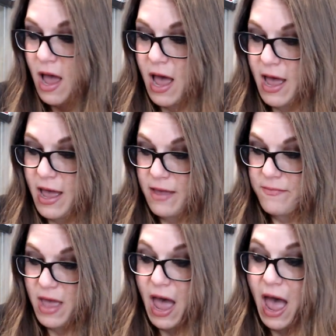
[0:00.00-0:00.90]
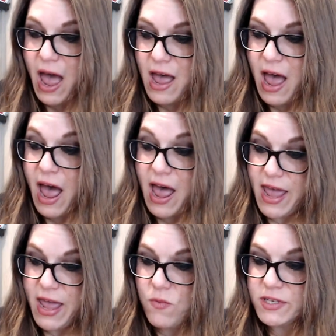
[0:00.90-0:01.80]
Um,
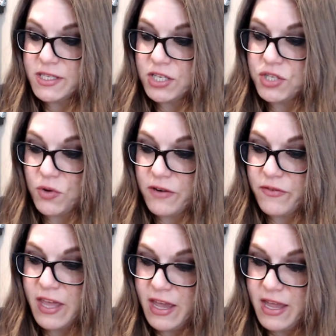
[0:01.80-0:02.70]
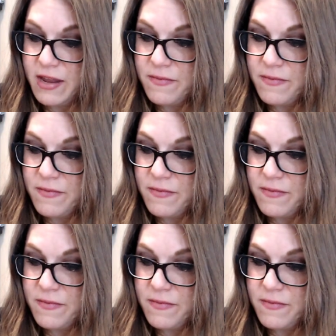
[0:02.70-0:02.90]
I was the sort of kid,